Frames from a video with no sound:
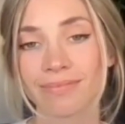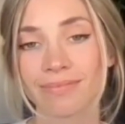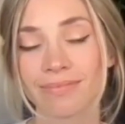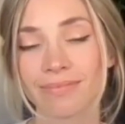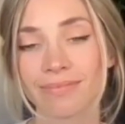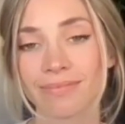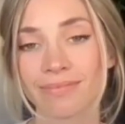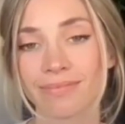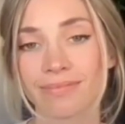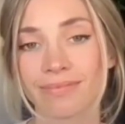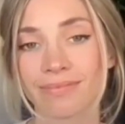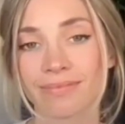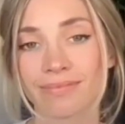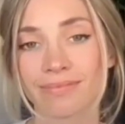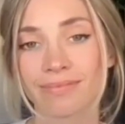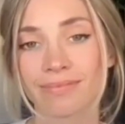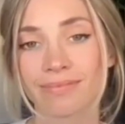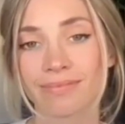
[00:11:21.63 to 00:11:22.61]

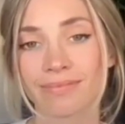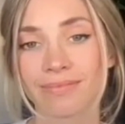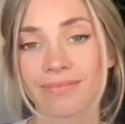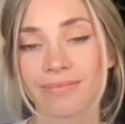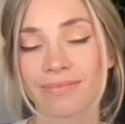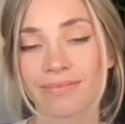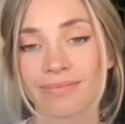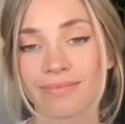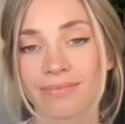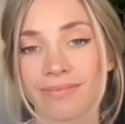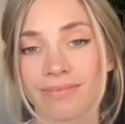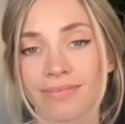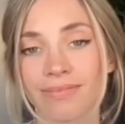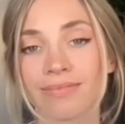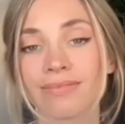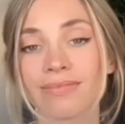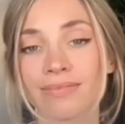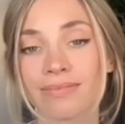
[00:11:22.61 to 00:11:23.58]

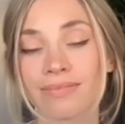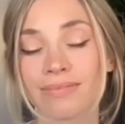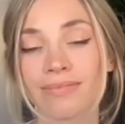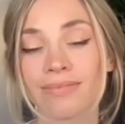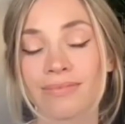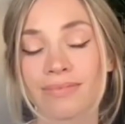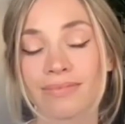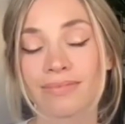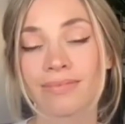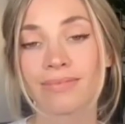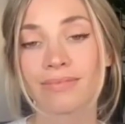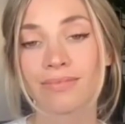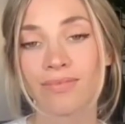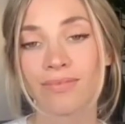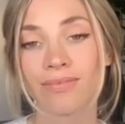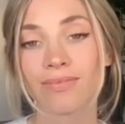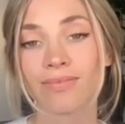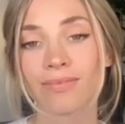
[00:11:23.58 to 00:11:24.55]

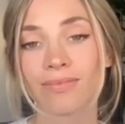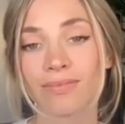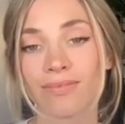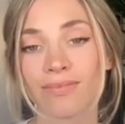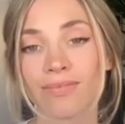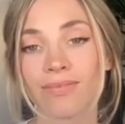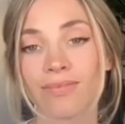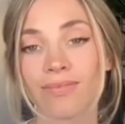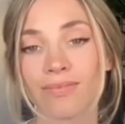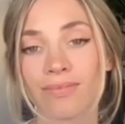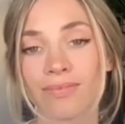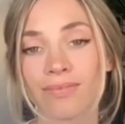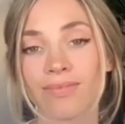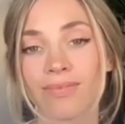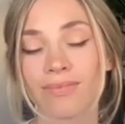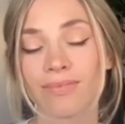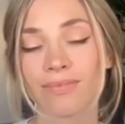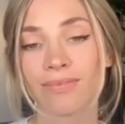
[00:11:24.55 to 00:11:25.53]

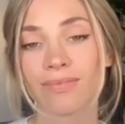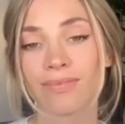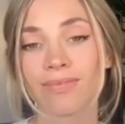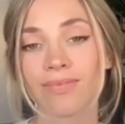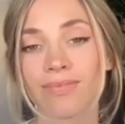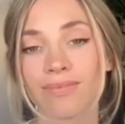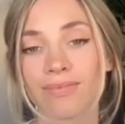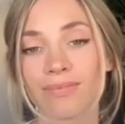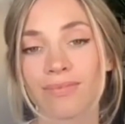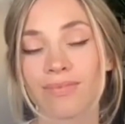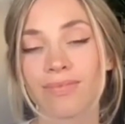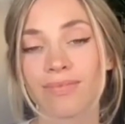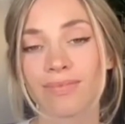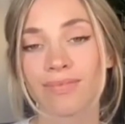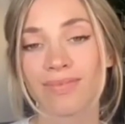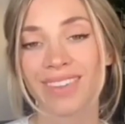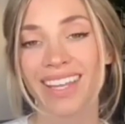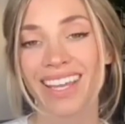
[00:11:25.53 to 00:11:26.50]

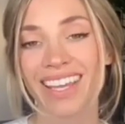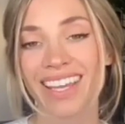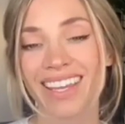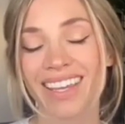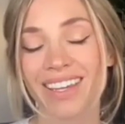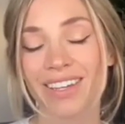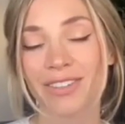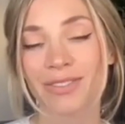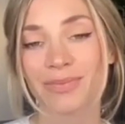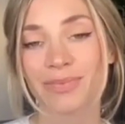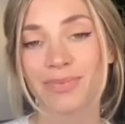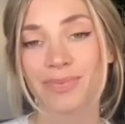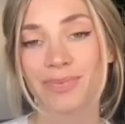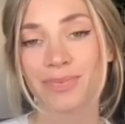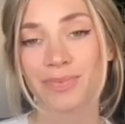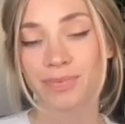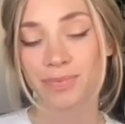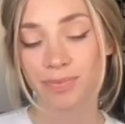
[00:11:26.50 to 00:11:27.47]

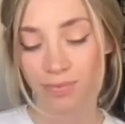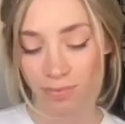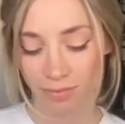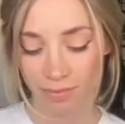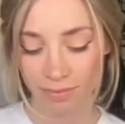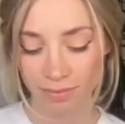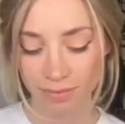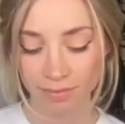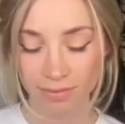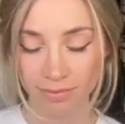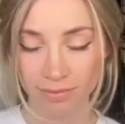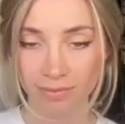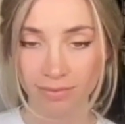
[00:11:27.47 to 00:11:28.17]
(not speaking)